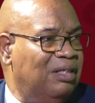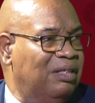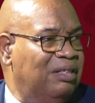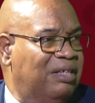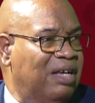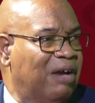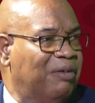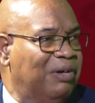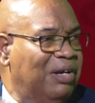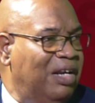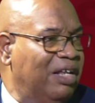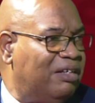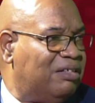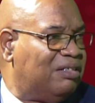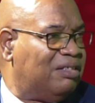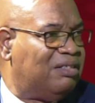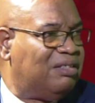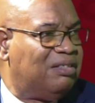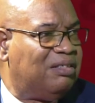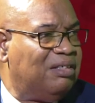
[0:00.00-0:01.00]

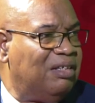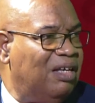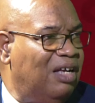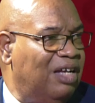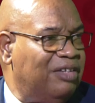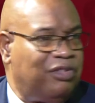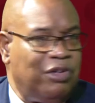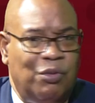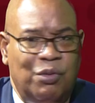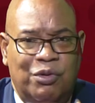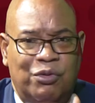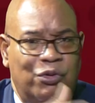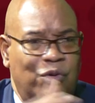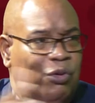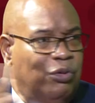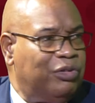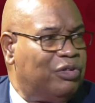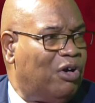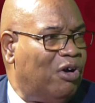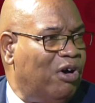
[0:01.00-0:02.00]
Derelicts at our
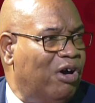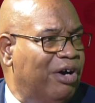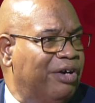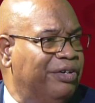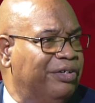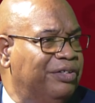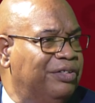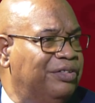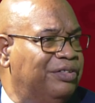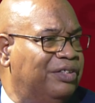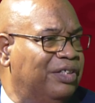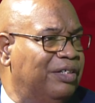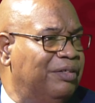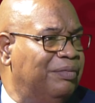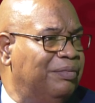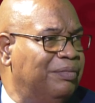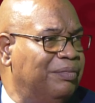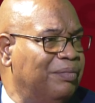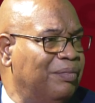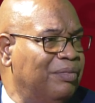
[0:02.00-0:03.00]
road corners
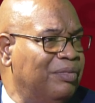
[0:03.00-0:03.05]
and